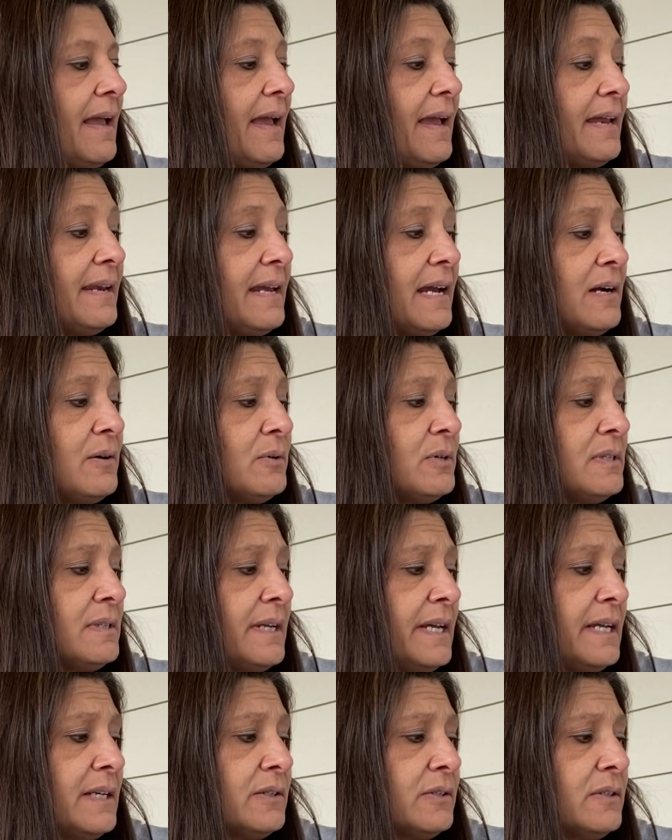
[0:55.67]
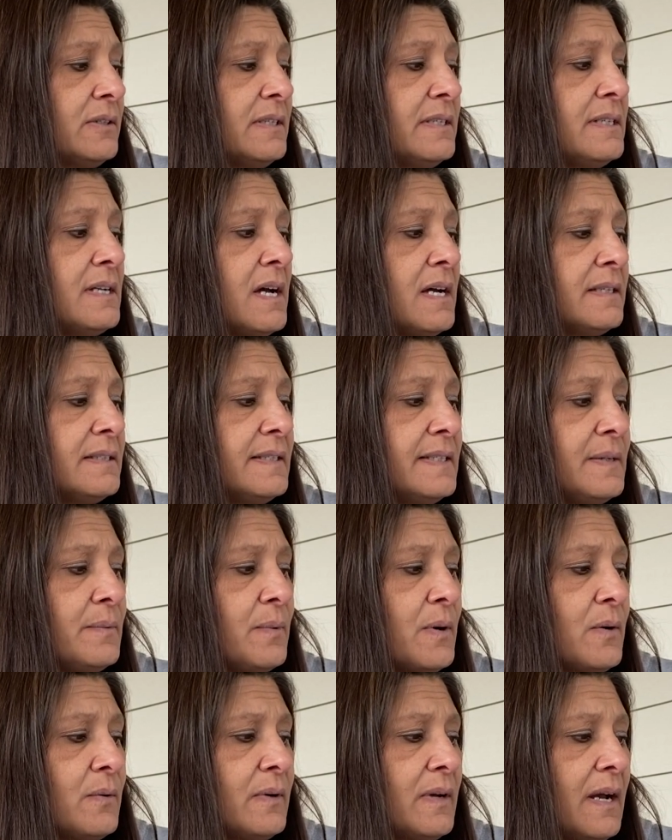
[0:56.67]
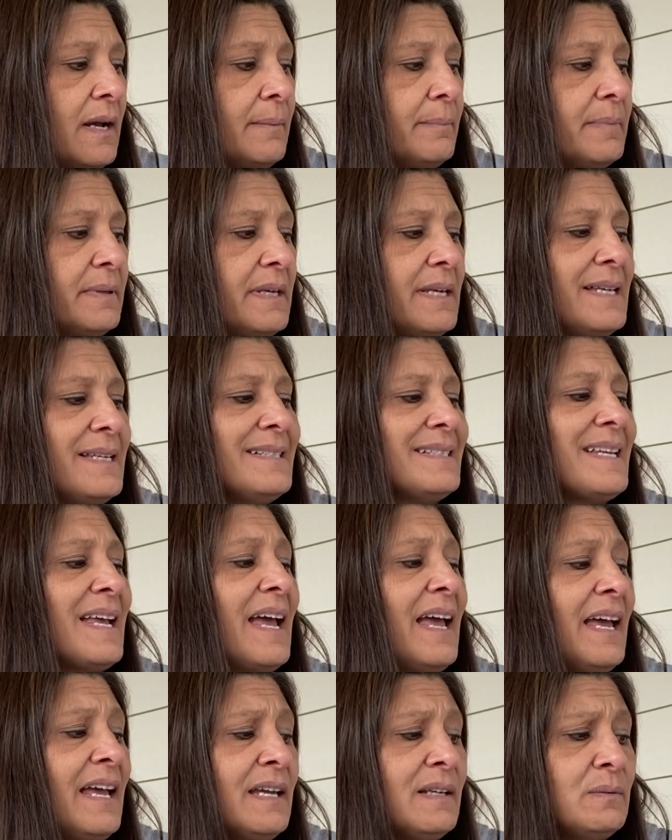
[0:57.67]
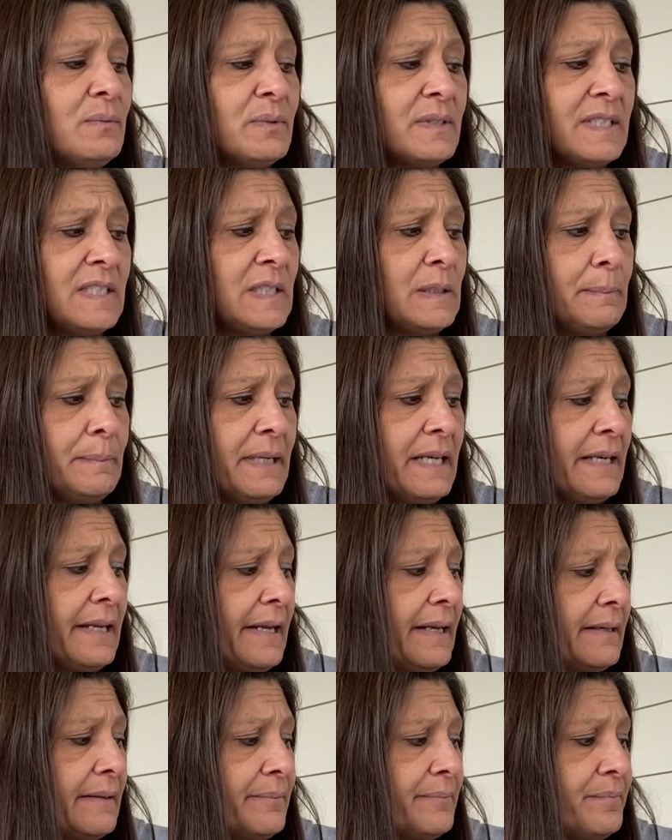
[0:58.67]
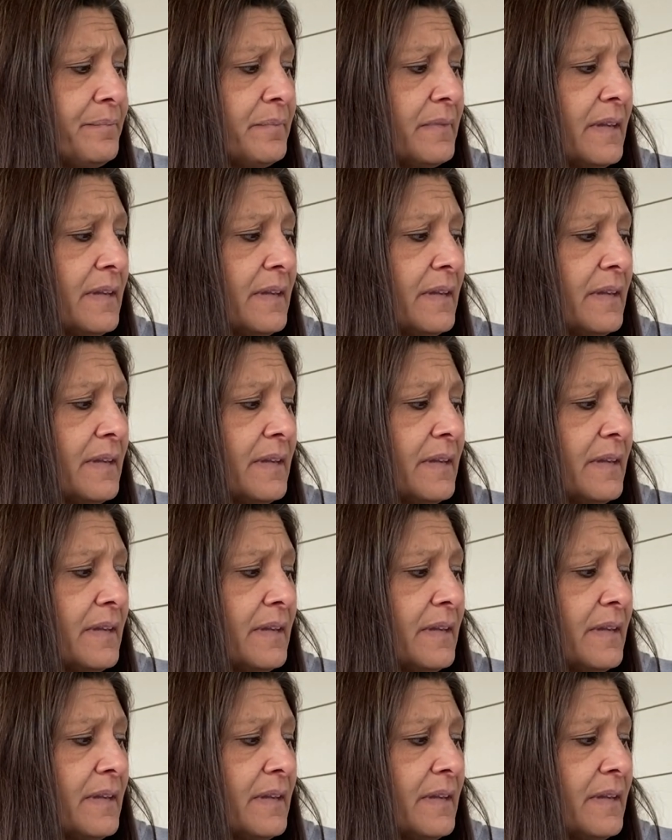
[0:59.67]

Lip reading: An hour later, Anansi woke up. His head was spinning.